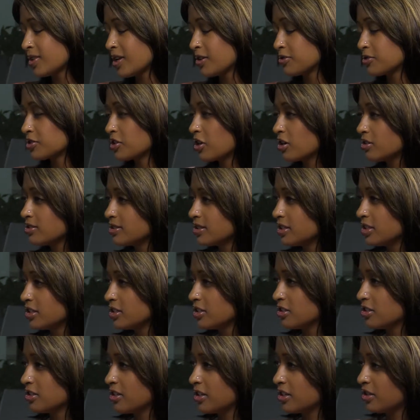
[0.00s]
Now it's called
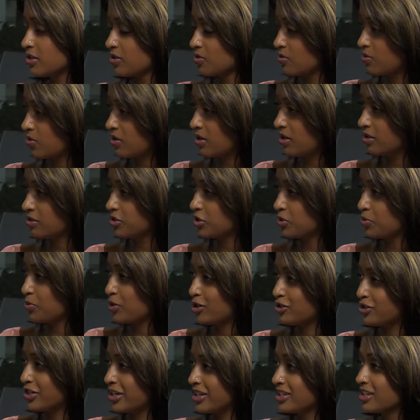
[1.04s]
Year in the Wild, your
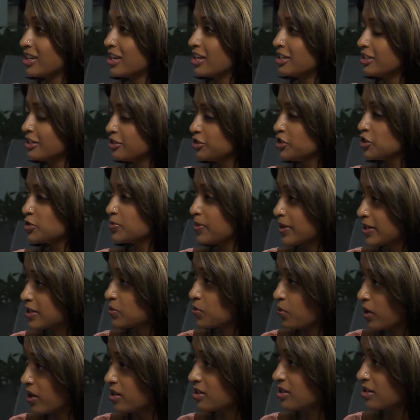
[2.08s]
project. Did you spend
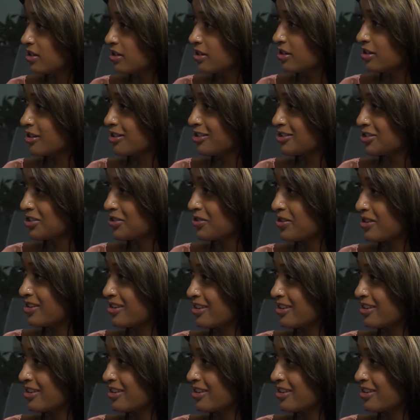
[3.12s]
1 year doing